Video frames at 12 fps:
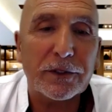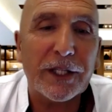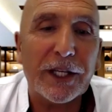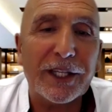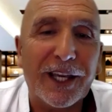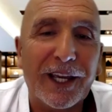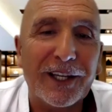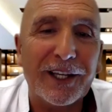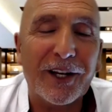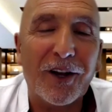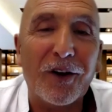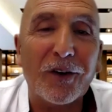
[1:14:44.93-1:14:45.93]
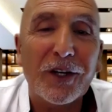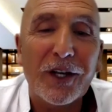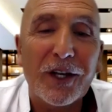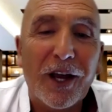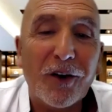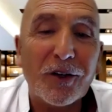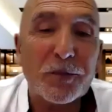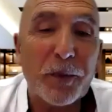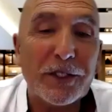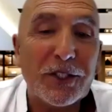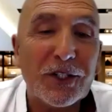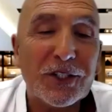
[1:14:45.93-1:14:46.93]
Take care, and I'll
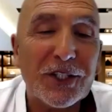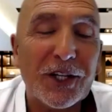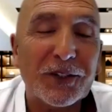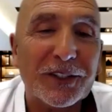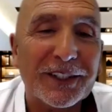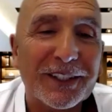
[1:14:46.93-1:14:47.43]
speak to you soon.